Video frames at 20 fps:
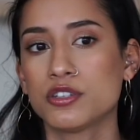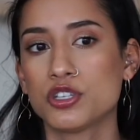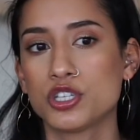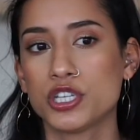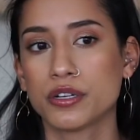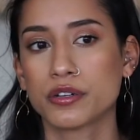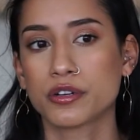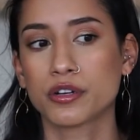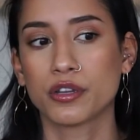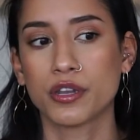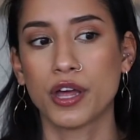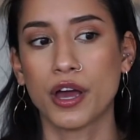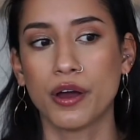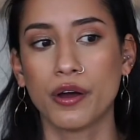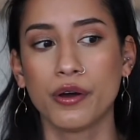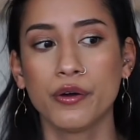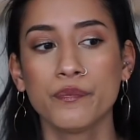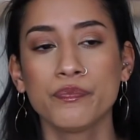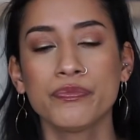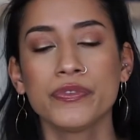the Sheer
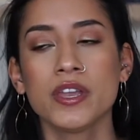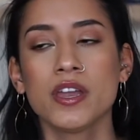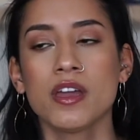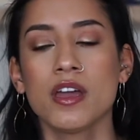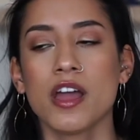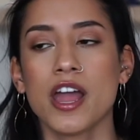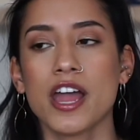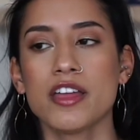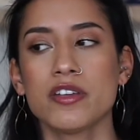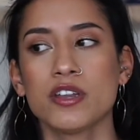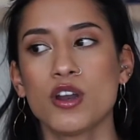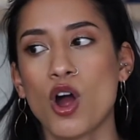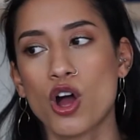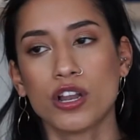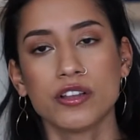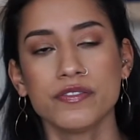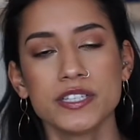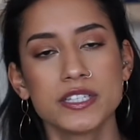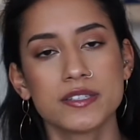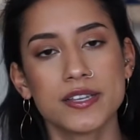Glow, and then
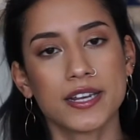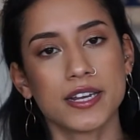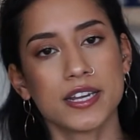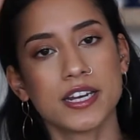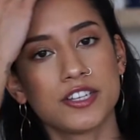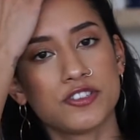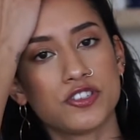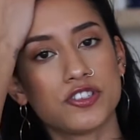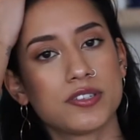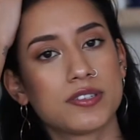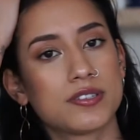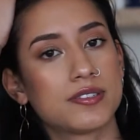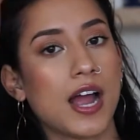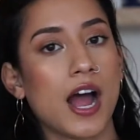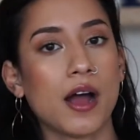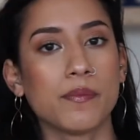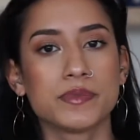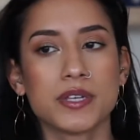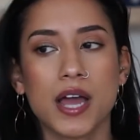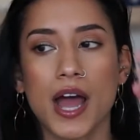all of a sudden I just
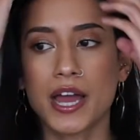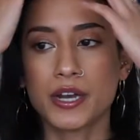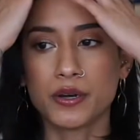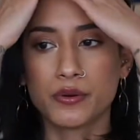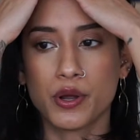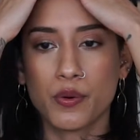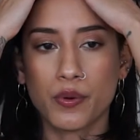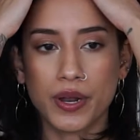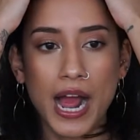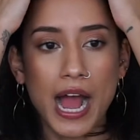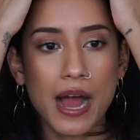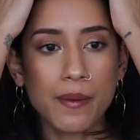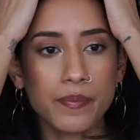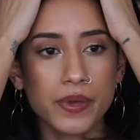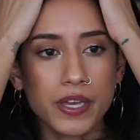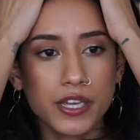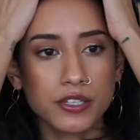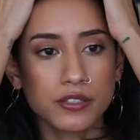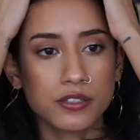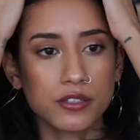stopped. I don't know what
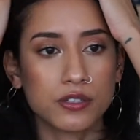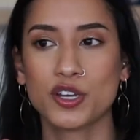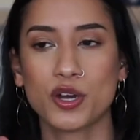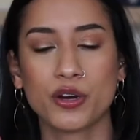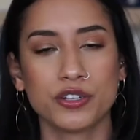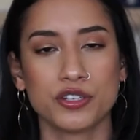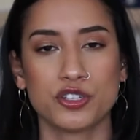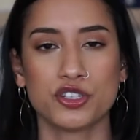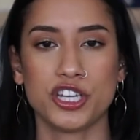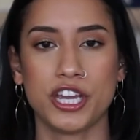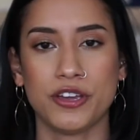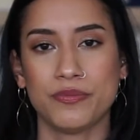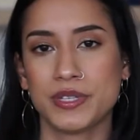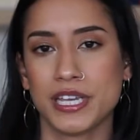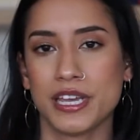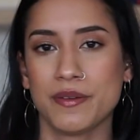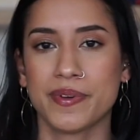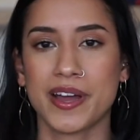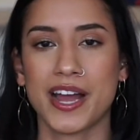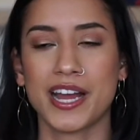happened. Tarte Shape
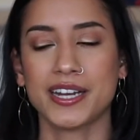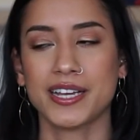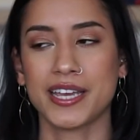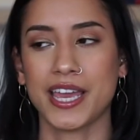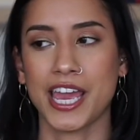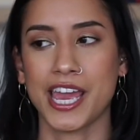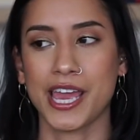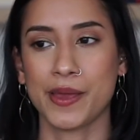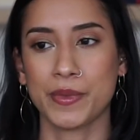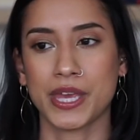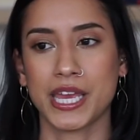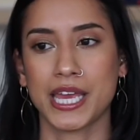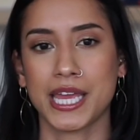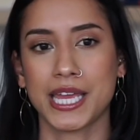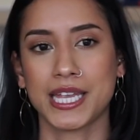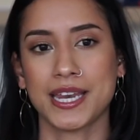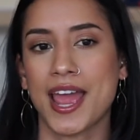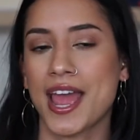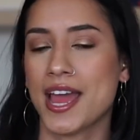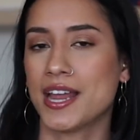Tape kind of came
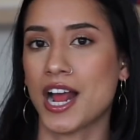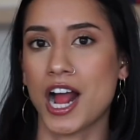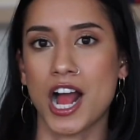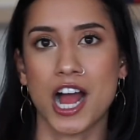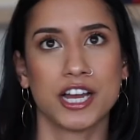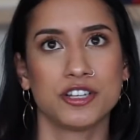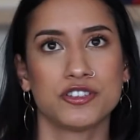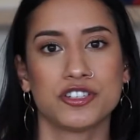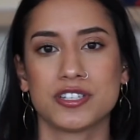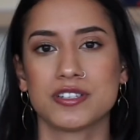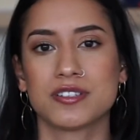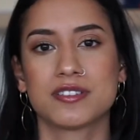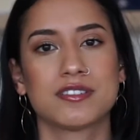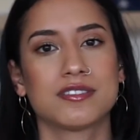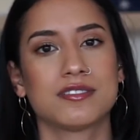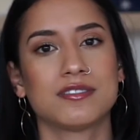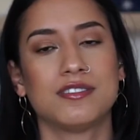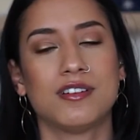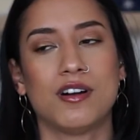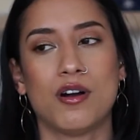in, and I
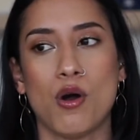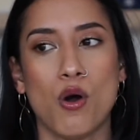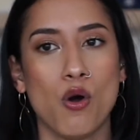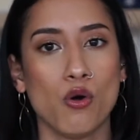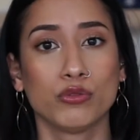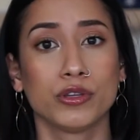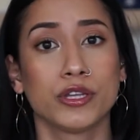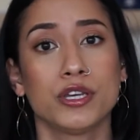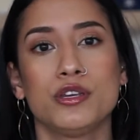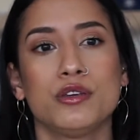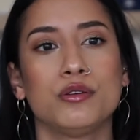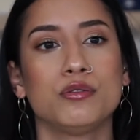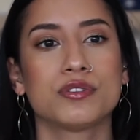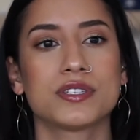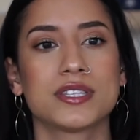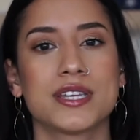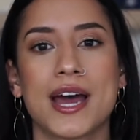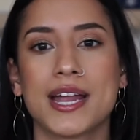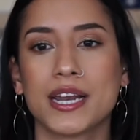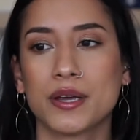just only
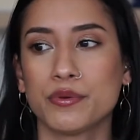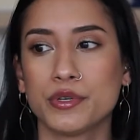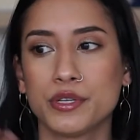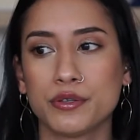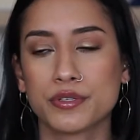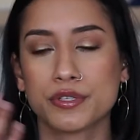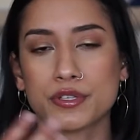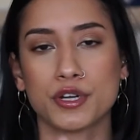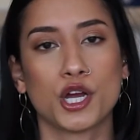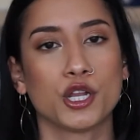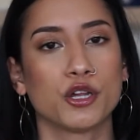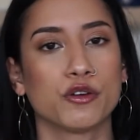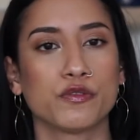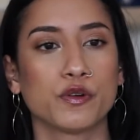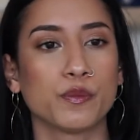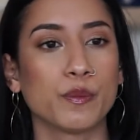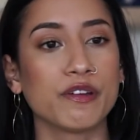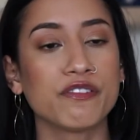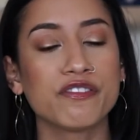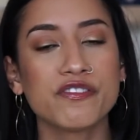used that. I would use it all
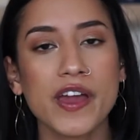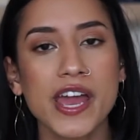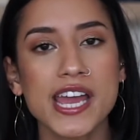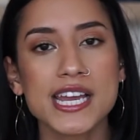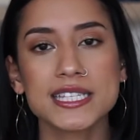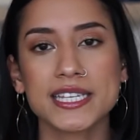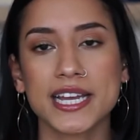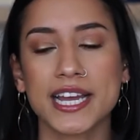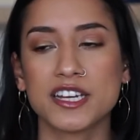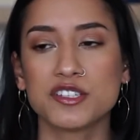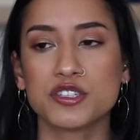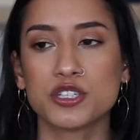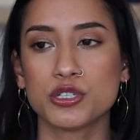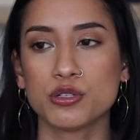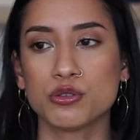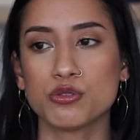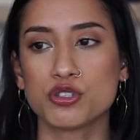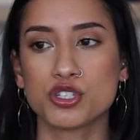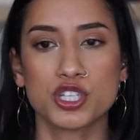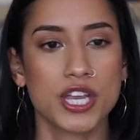over my face. I had
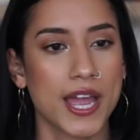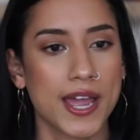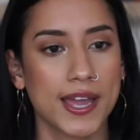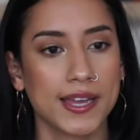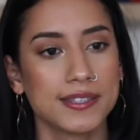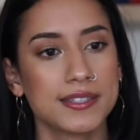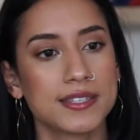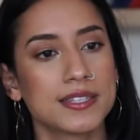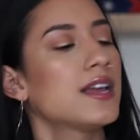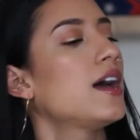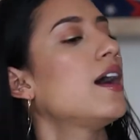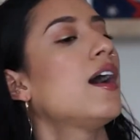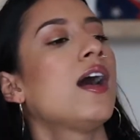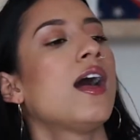2 shades,